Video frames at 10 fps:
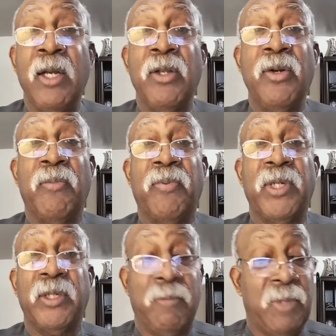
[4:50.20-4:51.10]
Uh, you know,
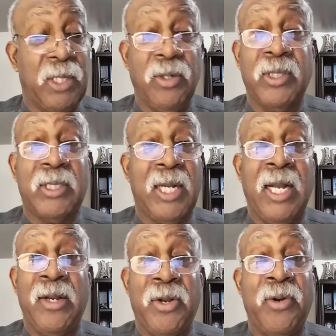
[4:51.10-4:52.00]
preacher, because
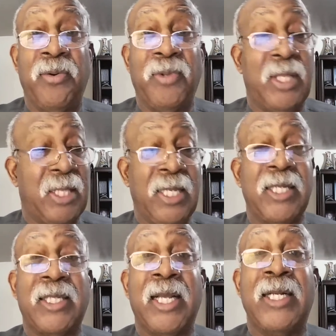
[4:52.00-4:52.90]
I know that
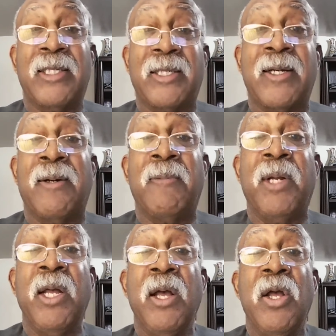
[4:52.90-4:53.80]
these things come